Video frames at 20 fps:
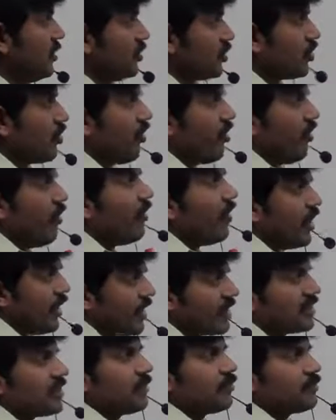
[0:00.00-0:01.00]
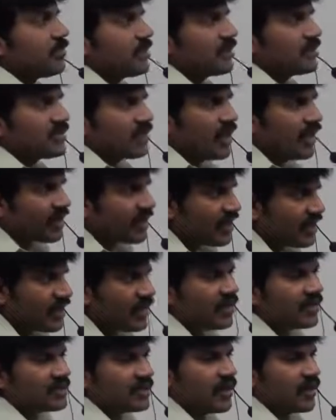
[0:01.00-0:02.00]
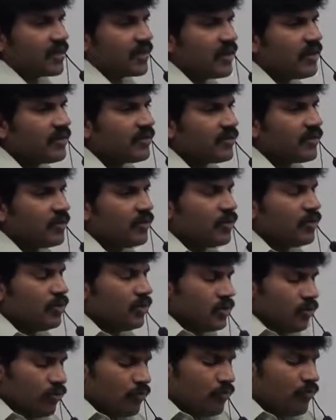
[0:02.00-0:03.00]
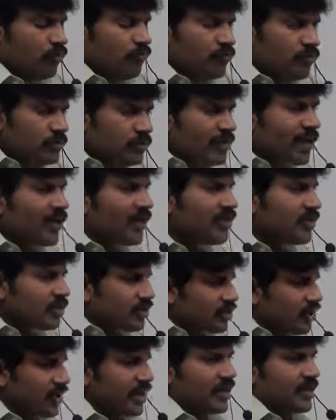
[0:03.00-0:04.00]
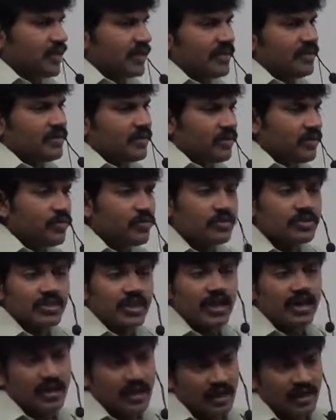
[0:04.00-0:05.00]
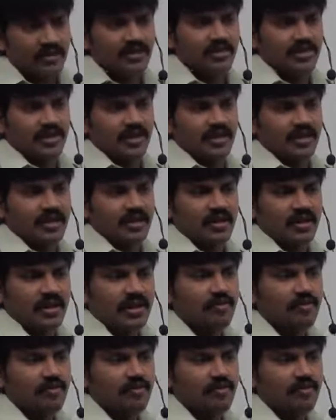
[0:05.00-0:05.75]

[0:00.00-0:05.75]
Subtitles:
So exceptions or errors are there, which are checked, which are unchecked.